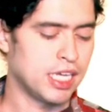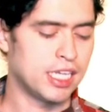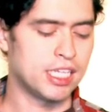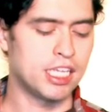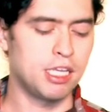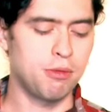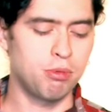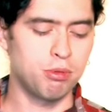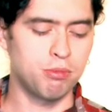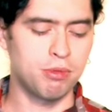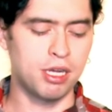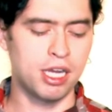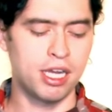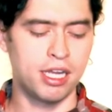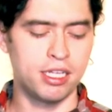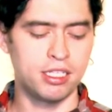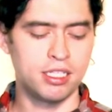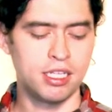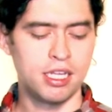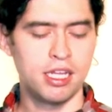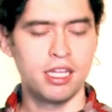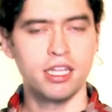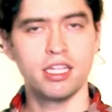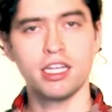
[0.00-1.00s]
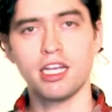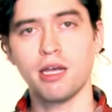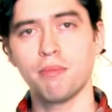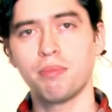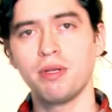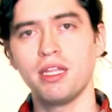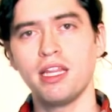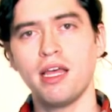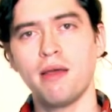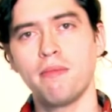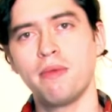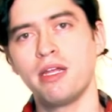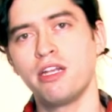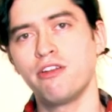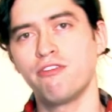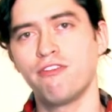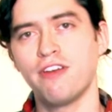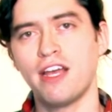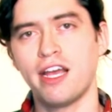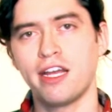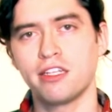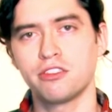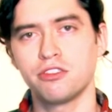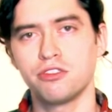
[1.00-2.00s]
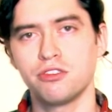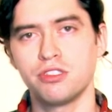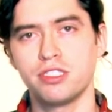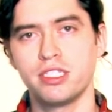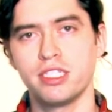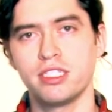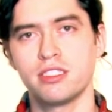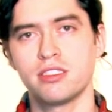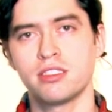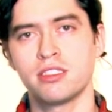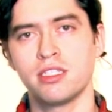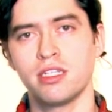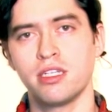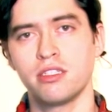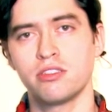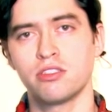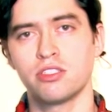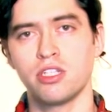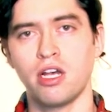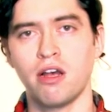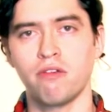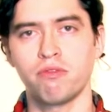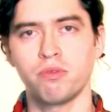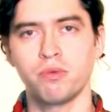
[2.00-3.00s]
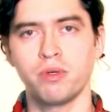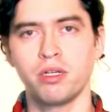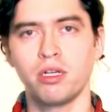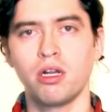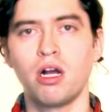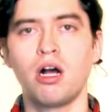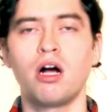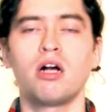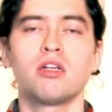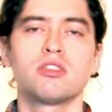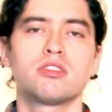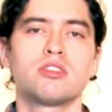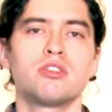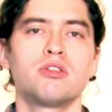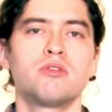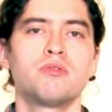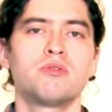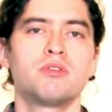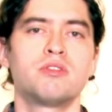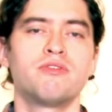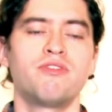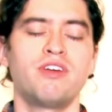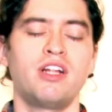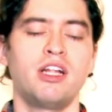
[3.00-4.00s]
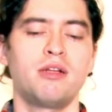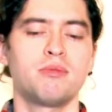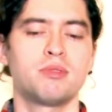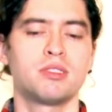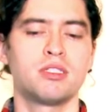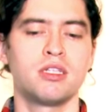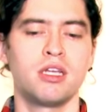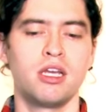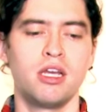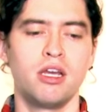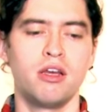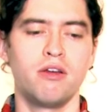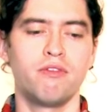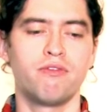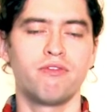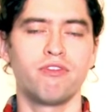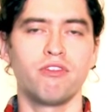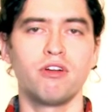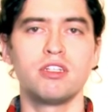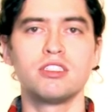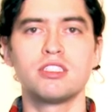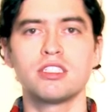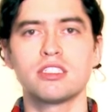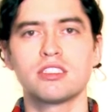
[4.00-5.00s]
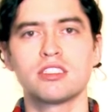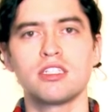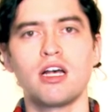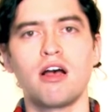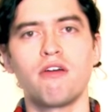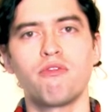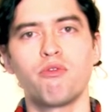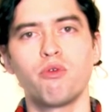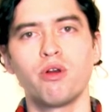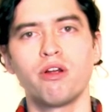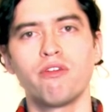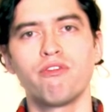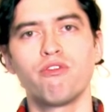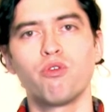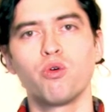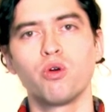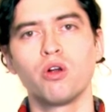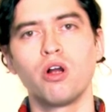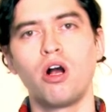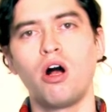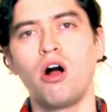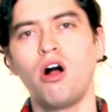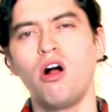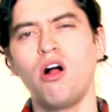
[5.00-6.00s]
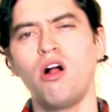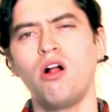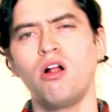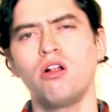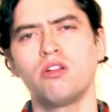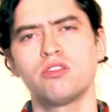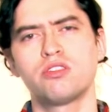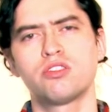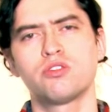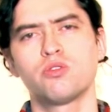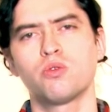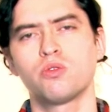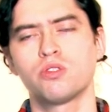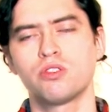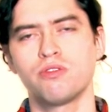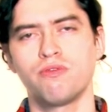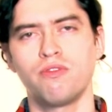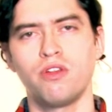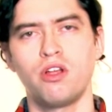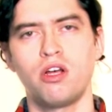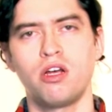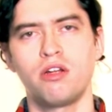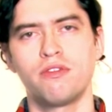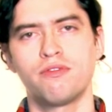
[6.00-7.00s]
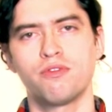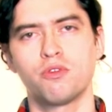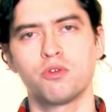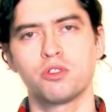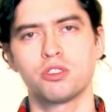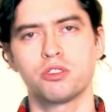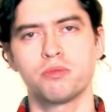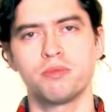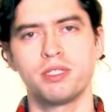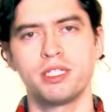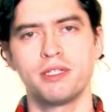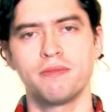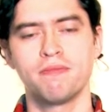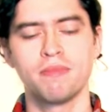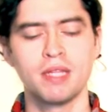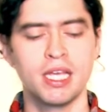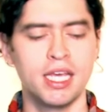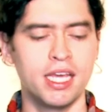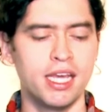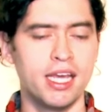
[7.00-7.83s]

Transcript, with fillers: And keep in mind, the company that manufactures this software also develops forensic software for all sorts of law enforcement.